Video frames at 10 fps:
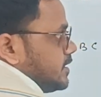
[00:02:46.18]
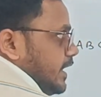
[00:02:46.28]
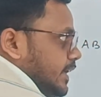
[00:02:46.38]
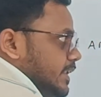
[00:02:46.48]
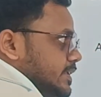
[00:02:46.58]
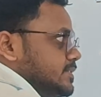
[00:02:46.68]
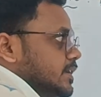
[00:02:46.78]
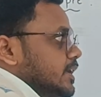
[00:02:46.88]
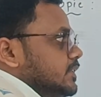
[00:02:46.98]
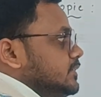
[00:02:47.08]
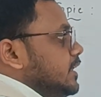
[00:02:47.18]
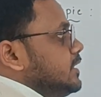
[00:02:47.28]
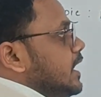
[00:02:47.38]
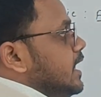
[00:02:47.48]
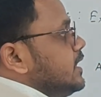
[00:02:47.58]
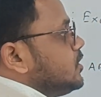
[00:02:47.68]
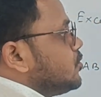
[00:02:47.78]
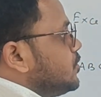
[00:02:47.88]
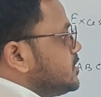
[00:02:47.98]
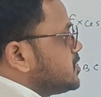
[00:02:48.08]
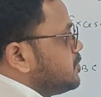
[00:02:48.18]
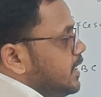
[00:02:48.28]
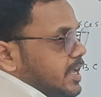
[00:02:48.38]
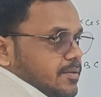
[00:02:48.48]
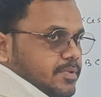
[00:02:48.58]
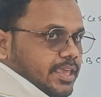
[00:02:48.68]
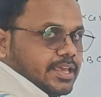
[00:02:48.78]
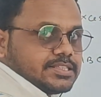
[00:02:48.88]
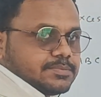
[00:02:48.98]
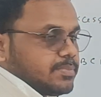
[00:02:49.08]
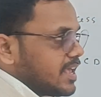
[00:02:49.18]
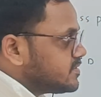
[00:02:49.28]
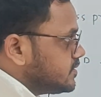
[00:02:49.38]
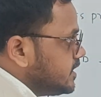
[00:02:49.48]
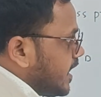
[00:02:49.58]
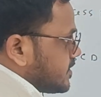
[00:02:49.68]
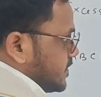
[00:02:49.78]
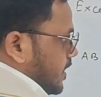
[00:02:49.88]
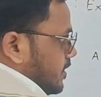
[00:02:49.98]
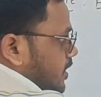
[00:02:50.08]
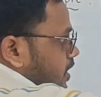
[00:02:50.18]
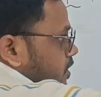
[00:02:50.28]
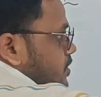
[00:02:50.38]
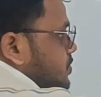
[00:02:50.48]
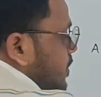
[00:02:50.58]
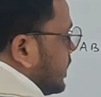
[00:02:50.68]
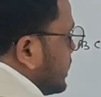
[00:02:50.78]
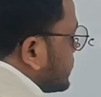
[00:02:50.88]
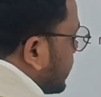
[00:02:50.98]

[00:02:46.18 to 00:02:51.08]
is increased, then the length which is become x plus dx here. So you can